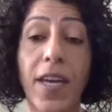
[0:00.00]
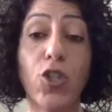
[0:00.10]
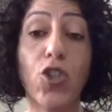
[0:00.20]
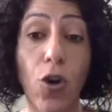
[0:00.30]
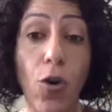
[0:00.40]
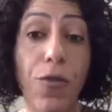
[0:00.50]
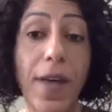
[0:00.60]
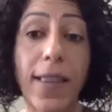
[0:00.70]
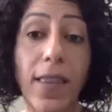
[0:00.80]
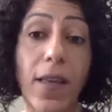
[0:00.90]
show
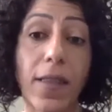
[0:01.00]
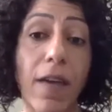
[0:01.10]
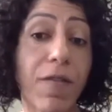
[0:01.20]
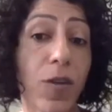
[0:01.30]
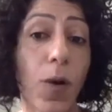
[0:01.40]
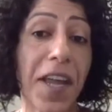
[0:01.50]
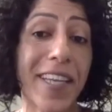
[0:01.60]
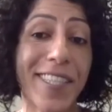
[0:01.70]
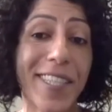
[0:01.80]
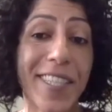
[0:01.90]
that everyone
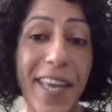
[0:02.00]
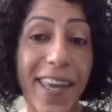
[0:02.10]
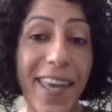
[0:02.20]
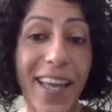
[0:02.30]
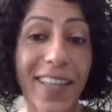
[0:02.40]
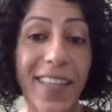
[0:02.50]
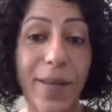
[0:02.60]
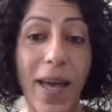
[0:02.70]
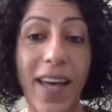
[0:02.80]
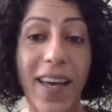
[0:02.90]
has a say and
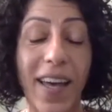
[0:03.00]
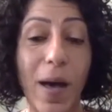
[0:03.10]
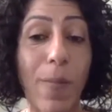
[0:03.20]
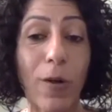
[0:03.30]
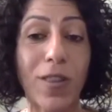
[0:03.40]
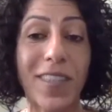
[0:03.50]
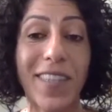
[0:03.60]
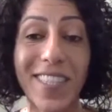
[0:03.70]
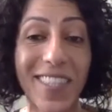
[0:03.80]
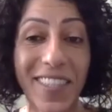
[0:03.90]
about the
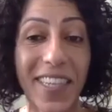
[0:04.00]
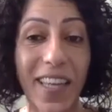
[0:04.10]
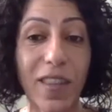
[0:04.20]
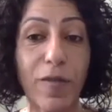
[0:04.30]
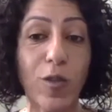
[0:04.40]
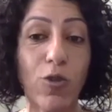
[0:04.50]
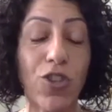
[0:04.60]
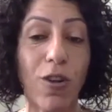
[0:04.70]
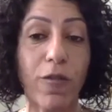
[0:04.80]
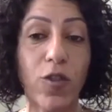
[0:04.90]
destiny and the
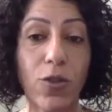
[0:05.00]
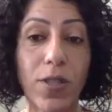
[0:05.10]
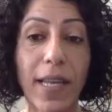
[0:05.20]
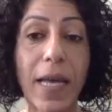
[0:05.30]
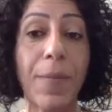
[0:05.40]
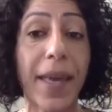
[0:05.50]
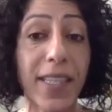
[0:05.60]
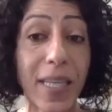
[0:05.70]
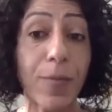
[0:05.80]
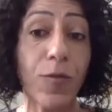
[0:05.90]
future of Jerusalem,
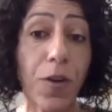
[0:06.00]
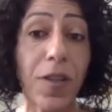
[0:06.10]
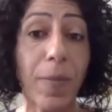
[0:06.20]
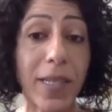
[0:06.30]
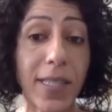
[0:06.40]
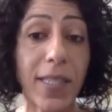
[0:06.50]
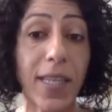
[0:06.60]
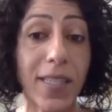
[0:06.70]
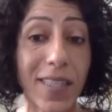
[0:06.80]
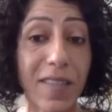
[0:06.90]
except for the
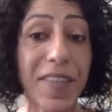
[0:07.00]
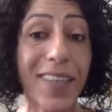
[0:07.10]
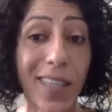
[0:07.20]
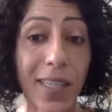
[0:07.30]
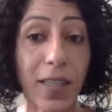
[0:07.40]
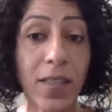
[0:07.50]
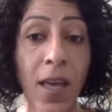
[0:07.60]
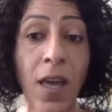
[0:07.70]
Palestinians living in it.